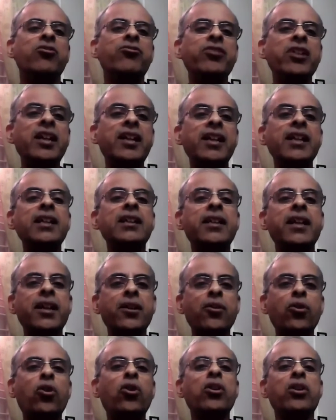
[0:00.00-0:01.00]
fearing
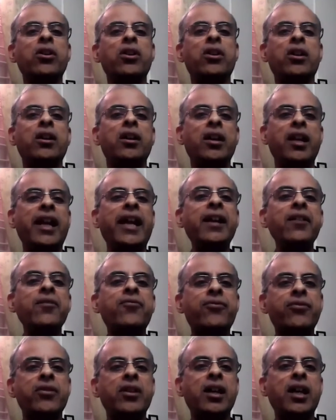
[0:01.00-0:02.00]
their own
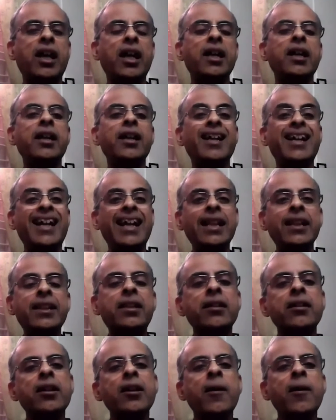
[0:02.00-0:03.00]
life and their health.